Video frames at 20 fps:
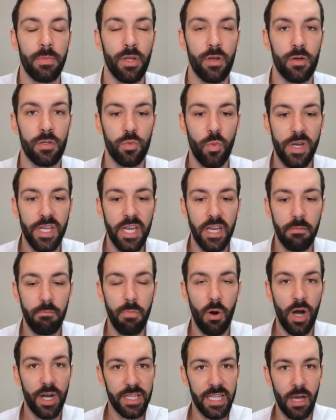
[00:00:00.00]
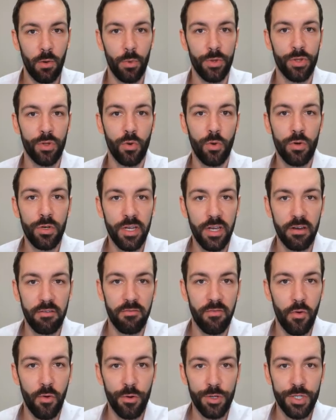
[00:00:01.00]
because when you combine that with good
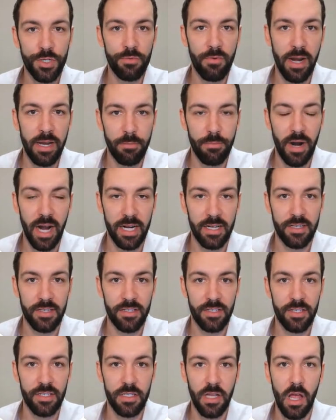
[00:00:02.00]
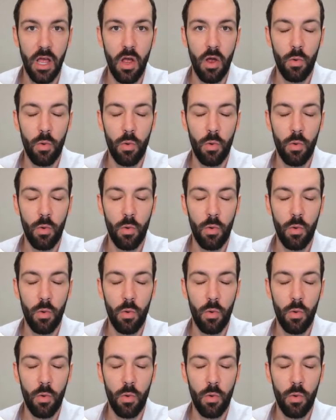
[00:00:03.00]
conversion rate practices